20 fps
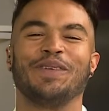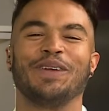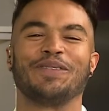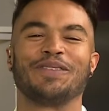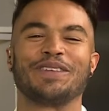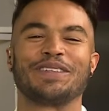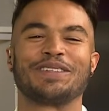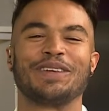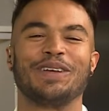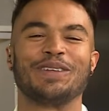you
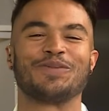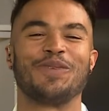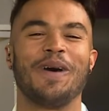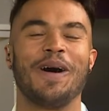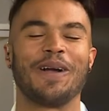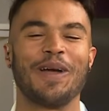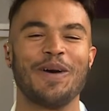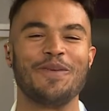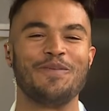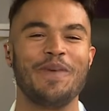beautiful souls,
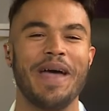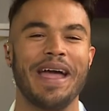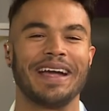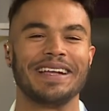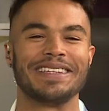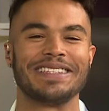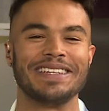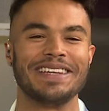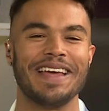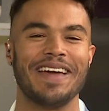welcome
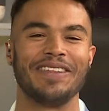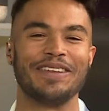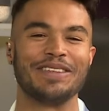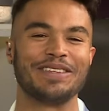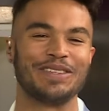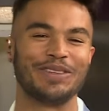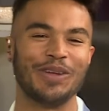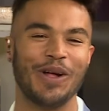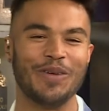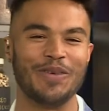back. It's another
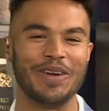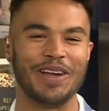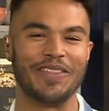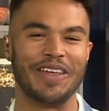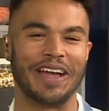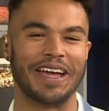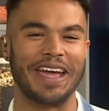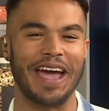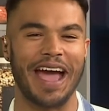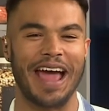installment
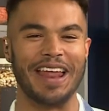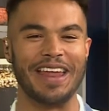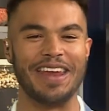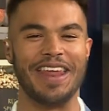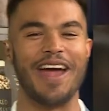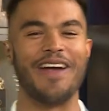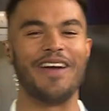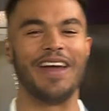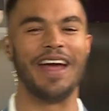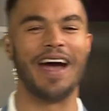of the
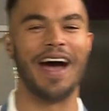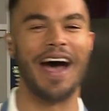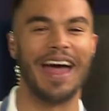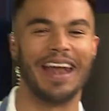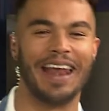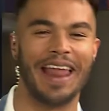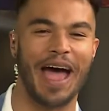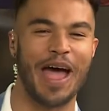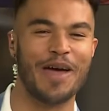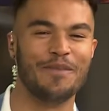Culinary
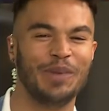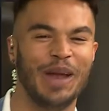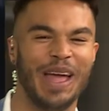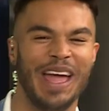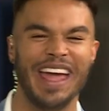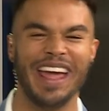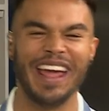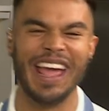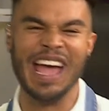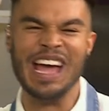Hotline
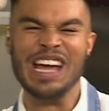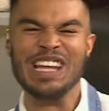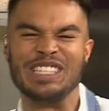Bling.